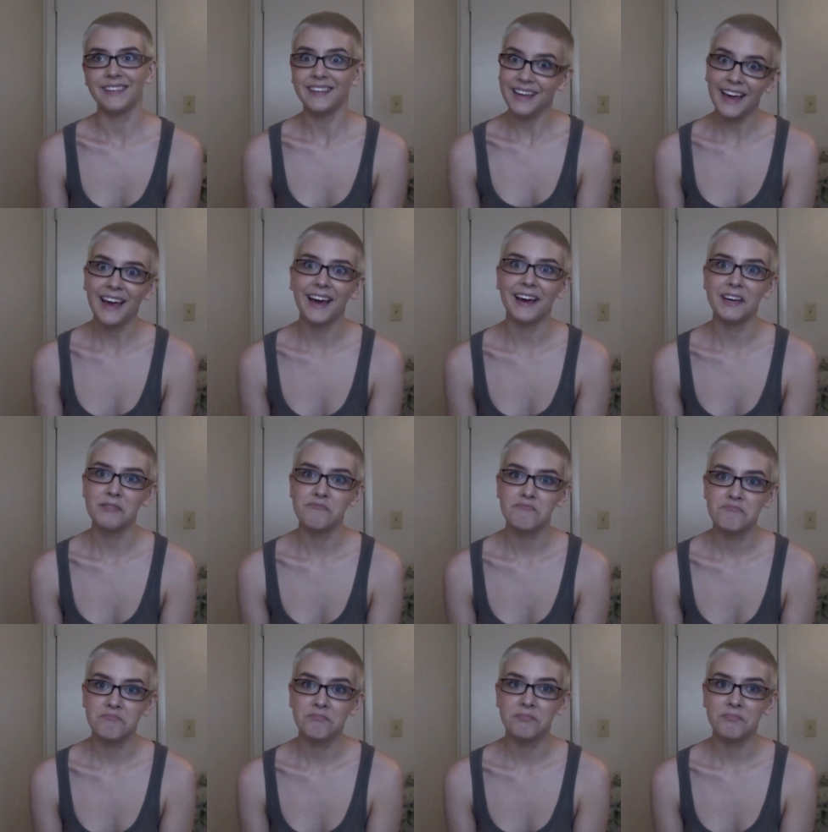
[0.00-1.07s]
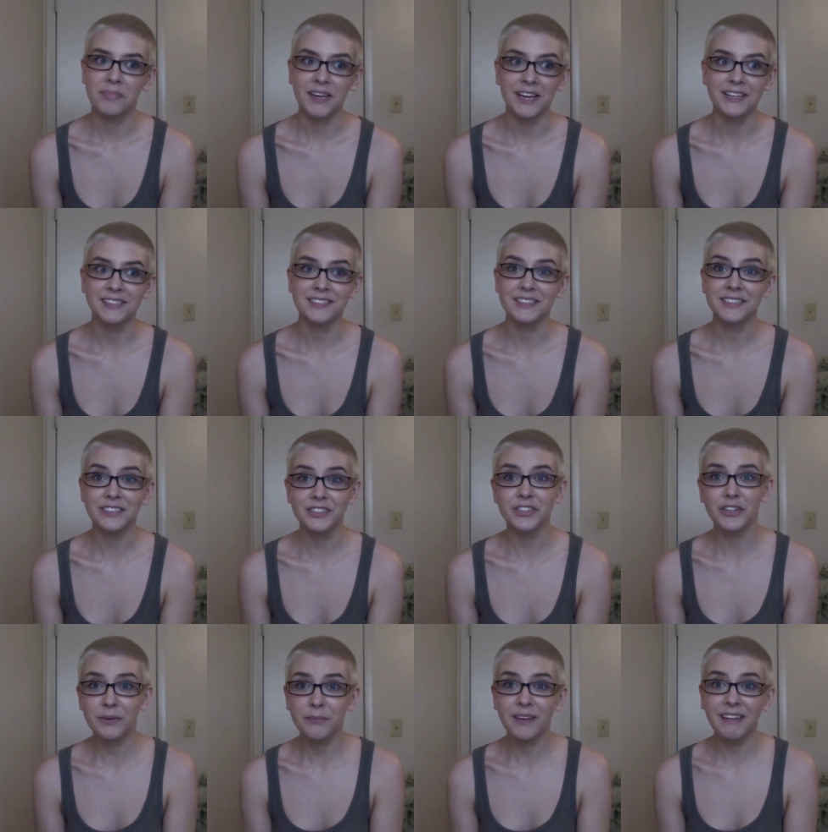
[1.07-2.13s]
Yeah, because it
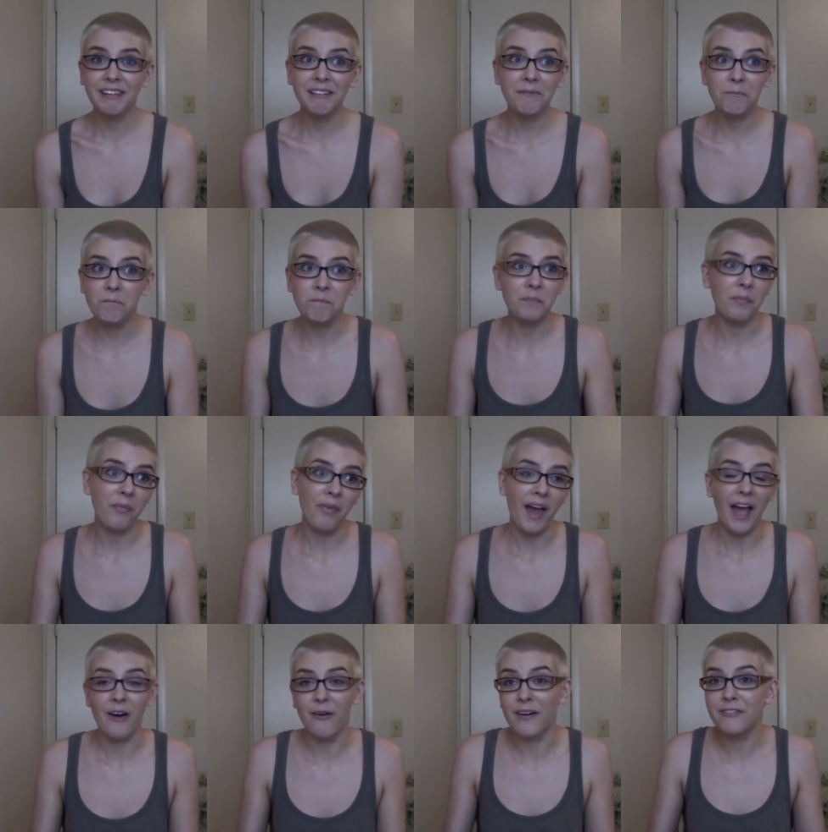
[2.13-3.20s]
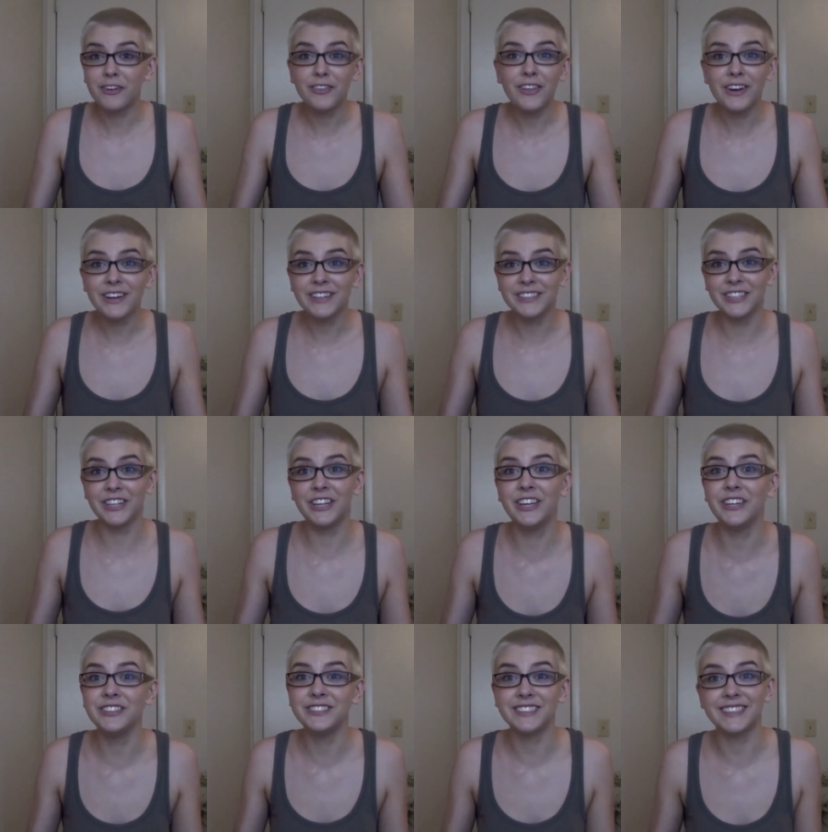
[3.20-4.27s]
took me however long it took
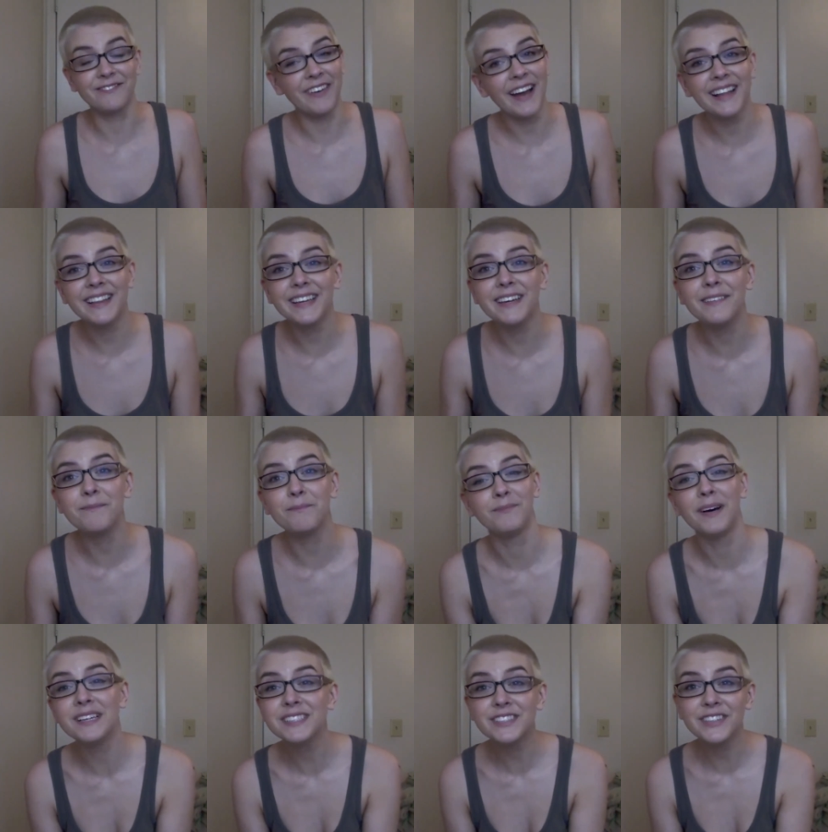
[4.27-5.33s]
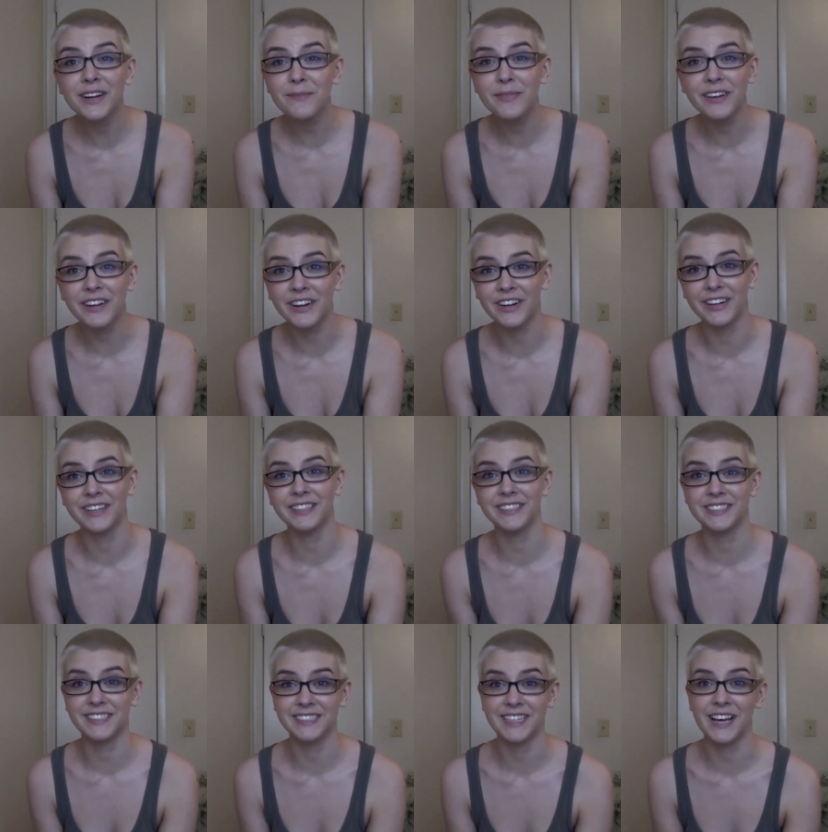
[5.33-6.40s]
you to finally muster up the
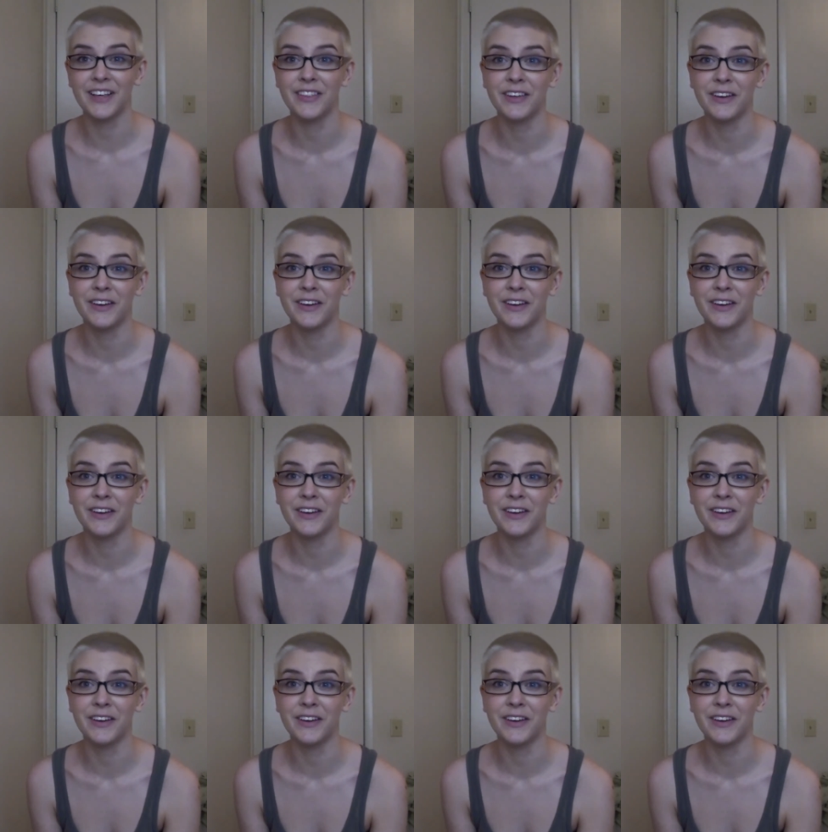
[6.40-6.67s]
courage to tell